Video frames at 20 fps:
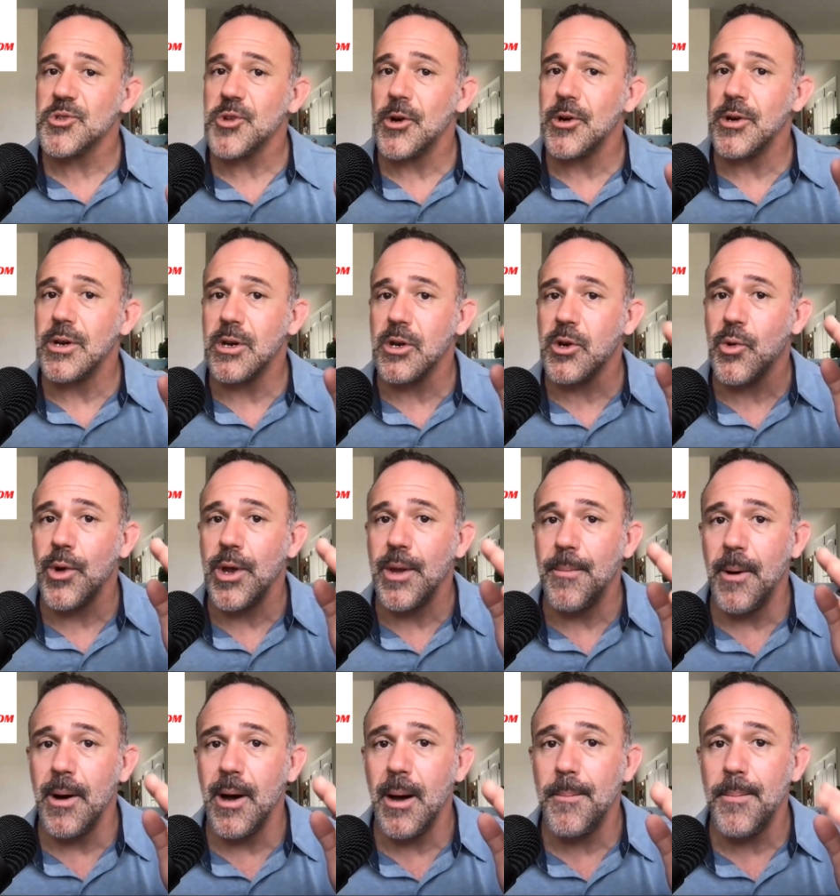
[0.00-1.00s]
are starting to
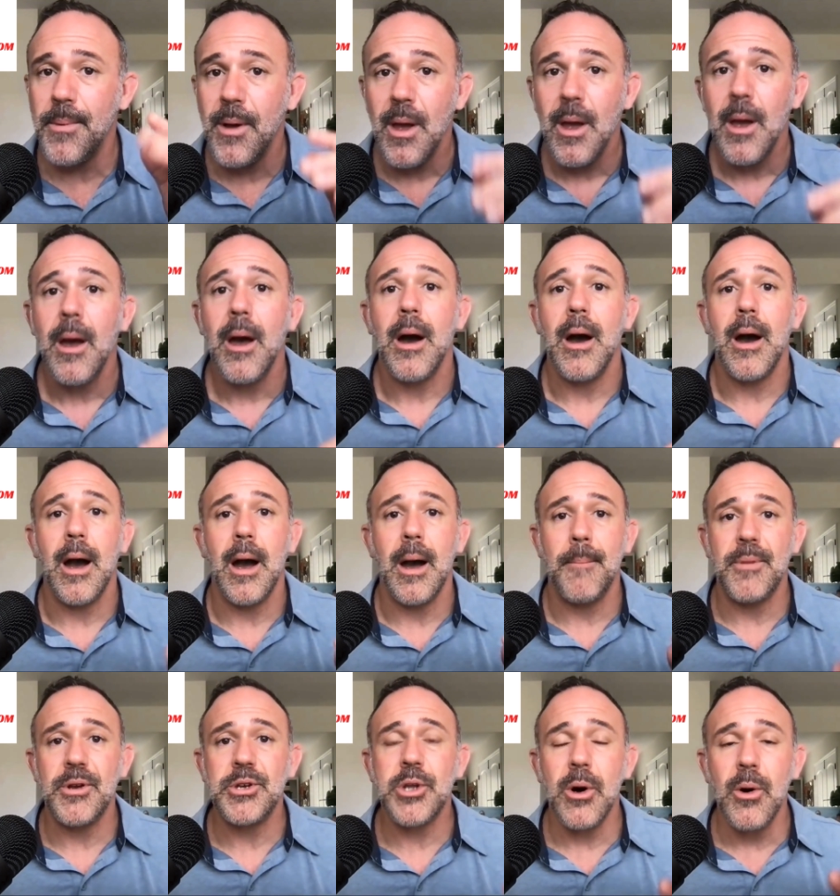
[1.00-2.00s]
creep up,
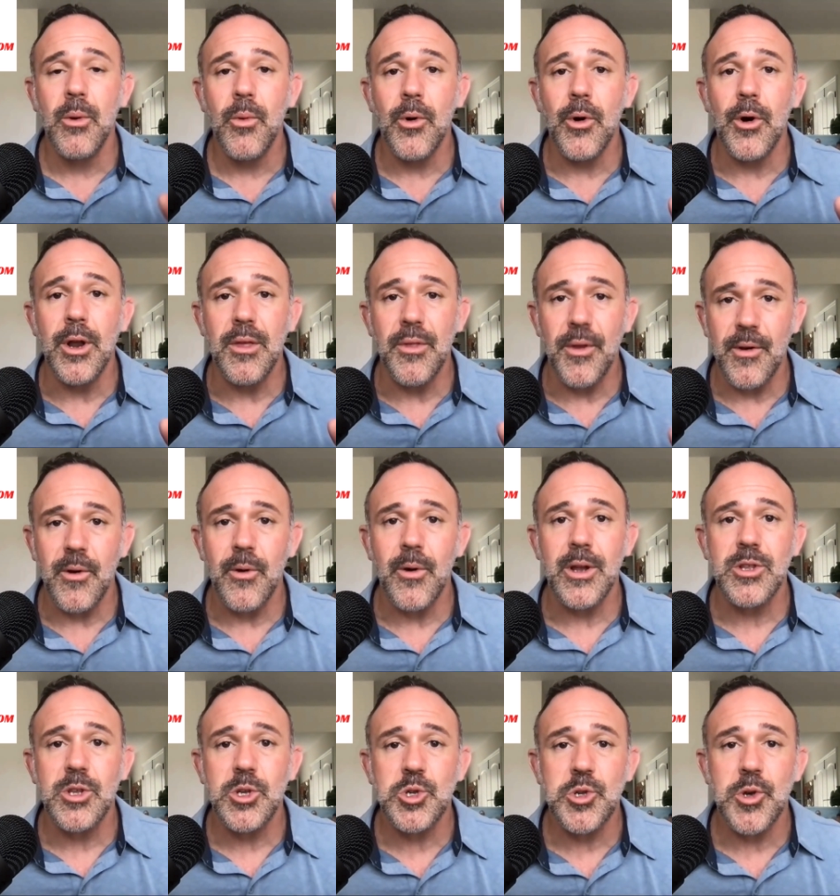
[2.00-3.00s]
uh, but don't worry, they're
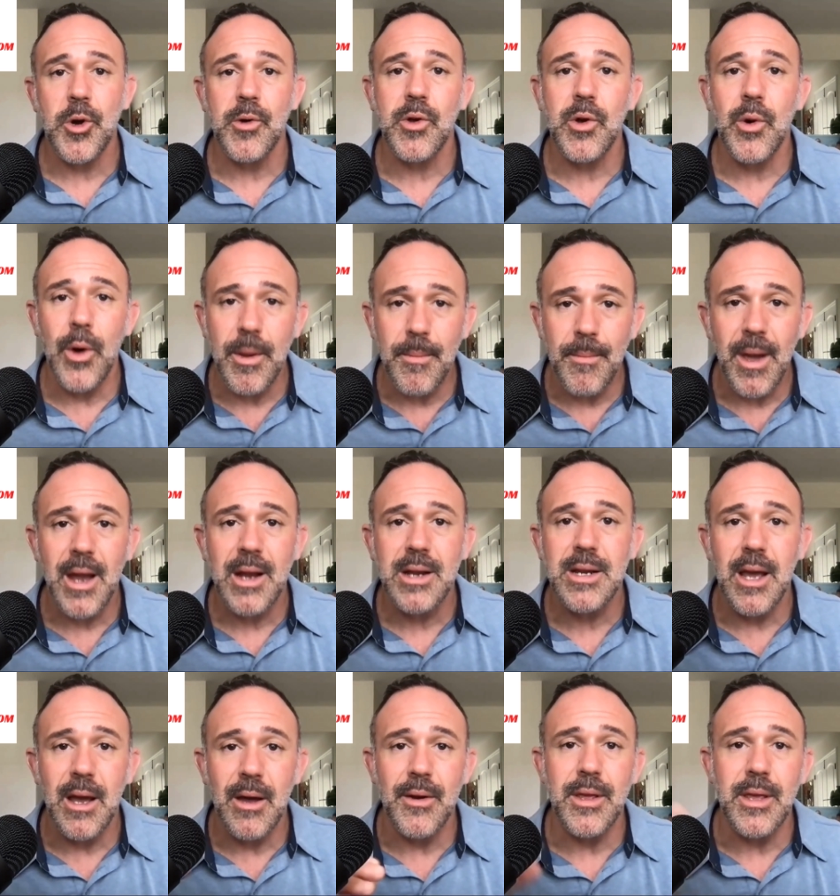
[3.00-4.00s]
going to start going
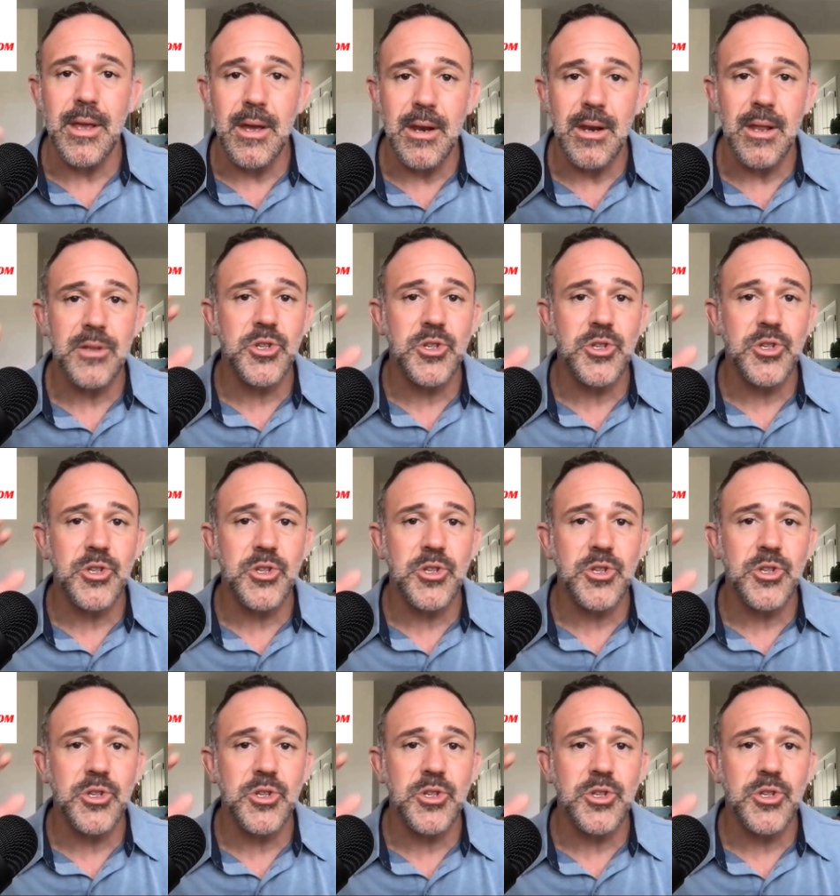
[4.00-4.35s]
back down again.